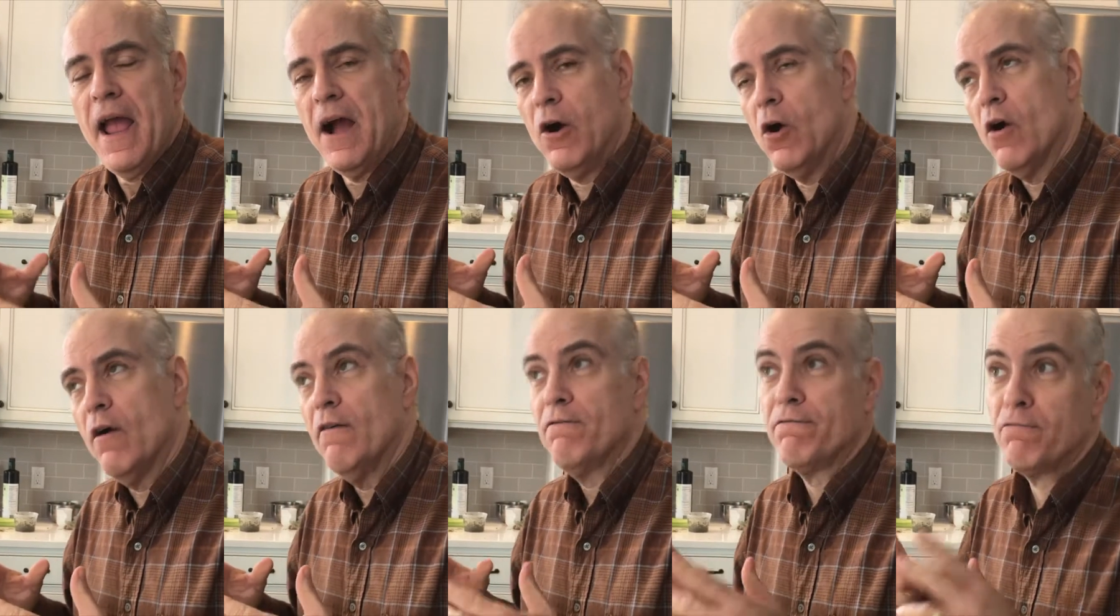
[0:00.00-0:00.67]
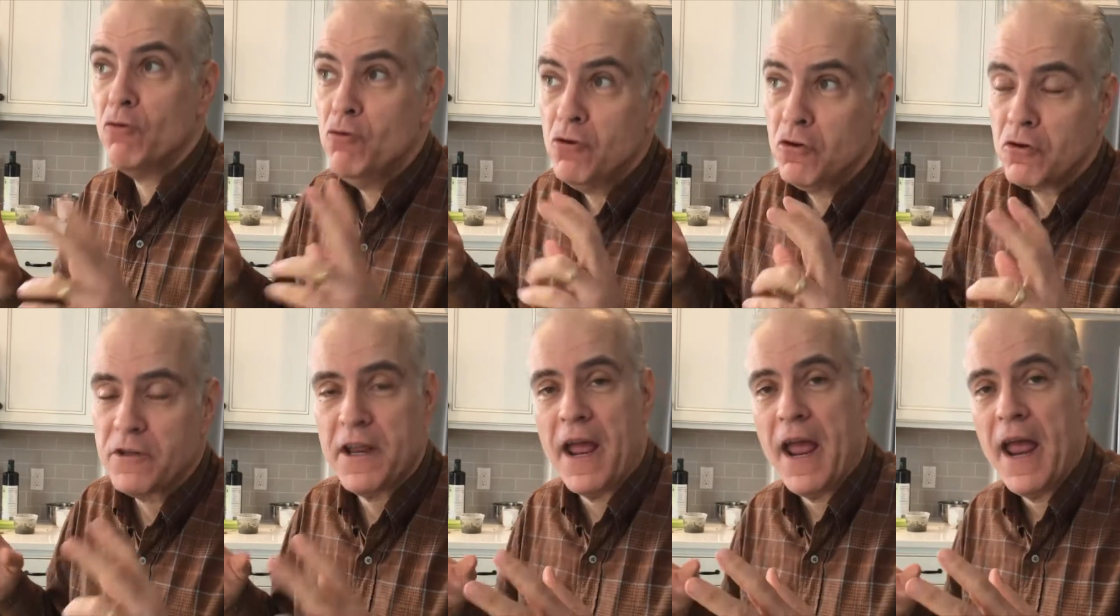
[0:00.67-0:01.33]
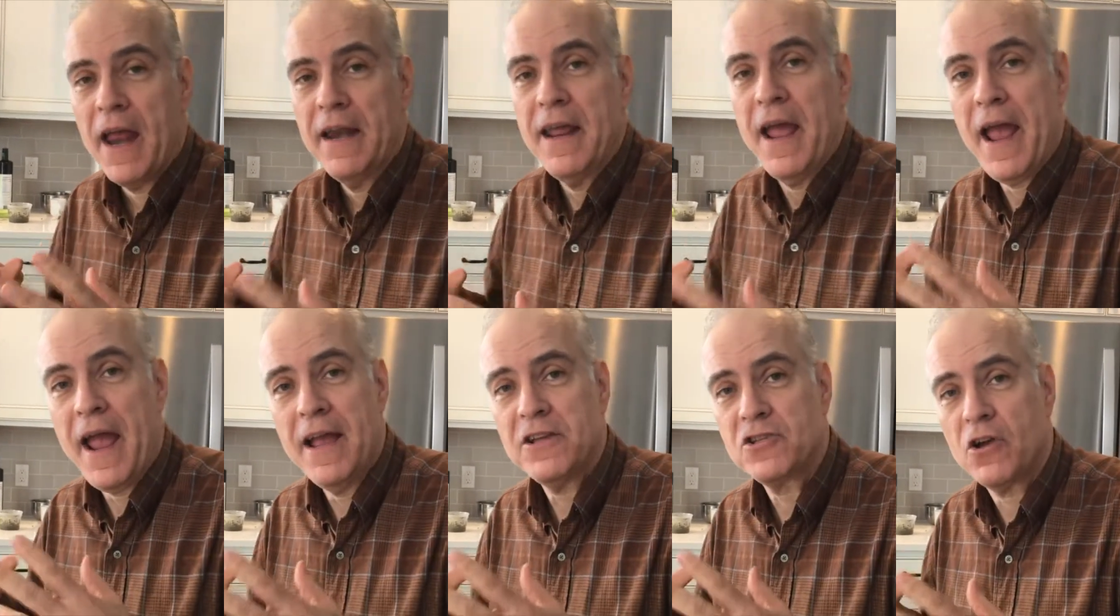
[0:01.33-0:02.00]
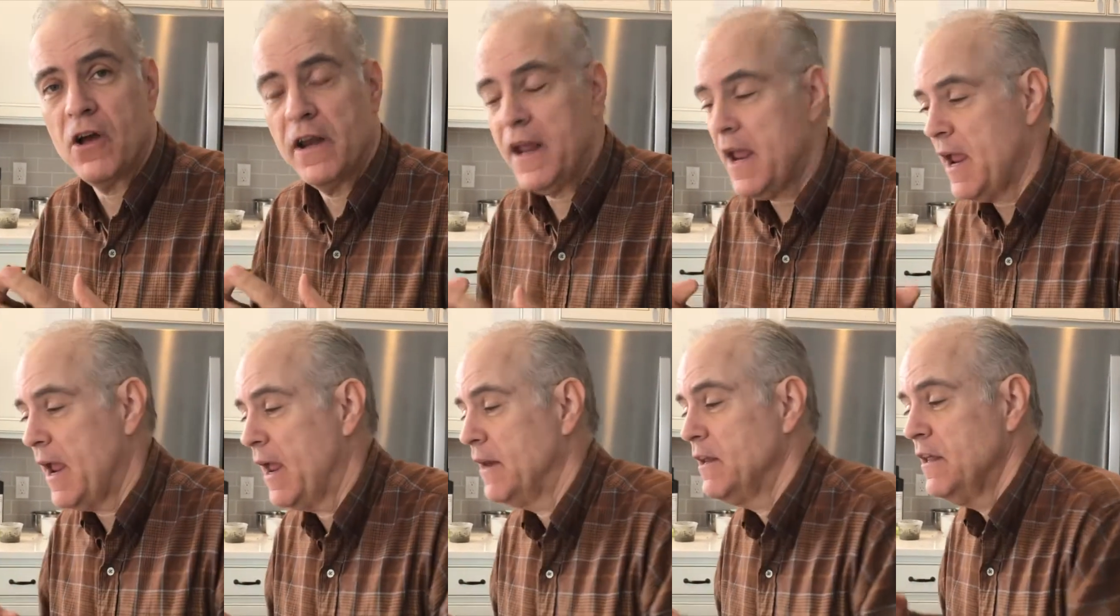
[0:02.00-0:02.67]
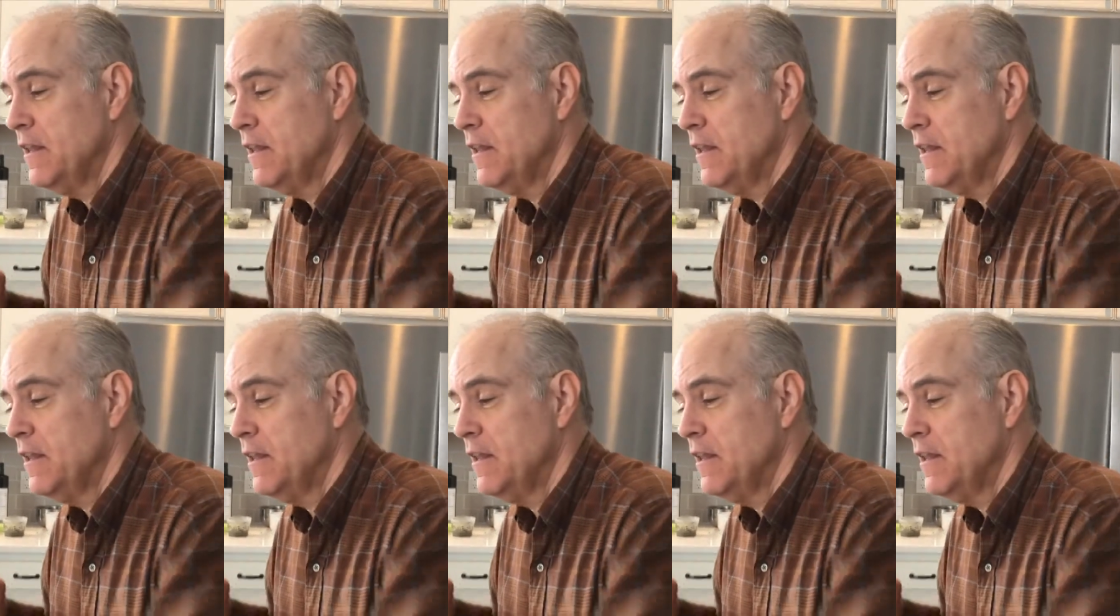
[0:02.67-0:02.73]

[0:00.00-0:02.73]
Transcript: or Frugal Dad has on hand